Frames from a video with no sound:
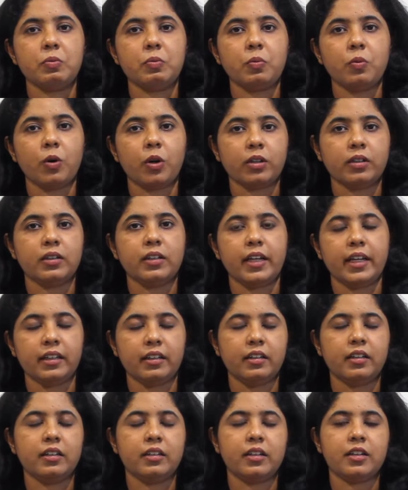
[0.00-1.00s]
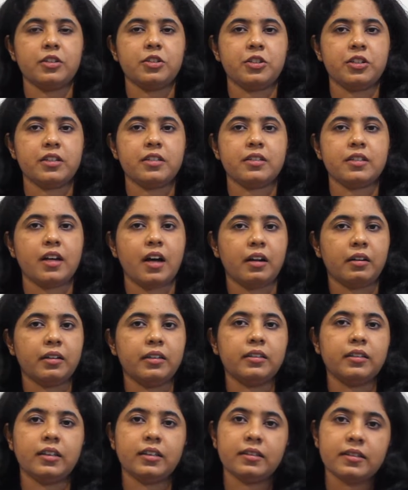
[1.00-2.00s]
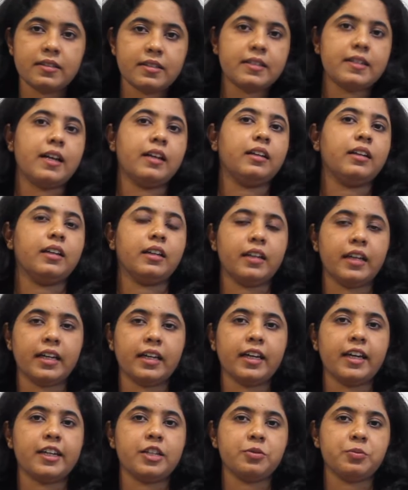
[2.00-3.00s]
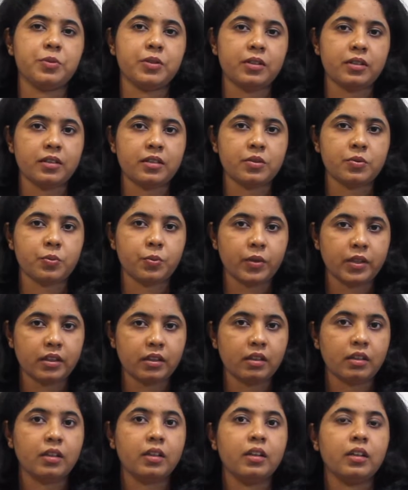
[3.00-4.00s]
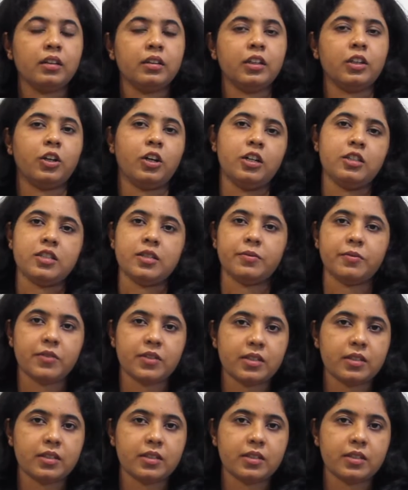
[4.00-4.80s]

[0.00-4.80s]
what Indian industry's current understanding and engagement is with the concept of the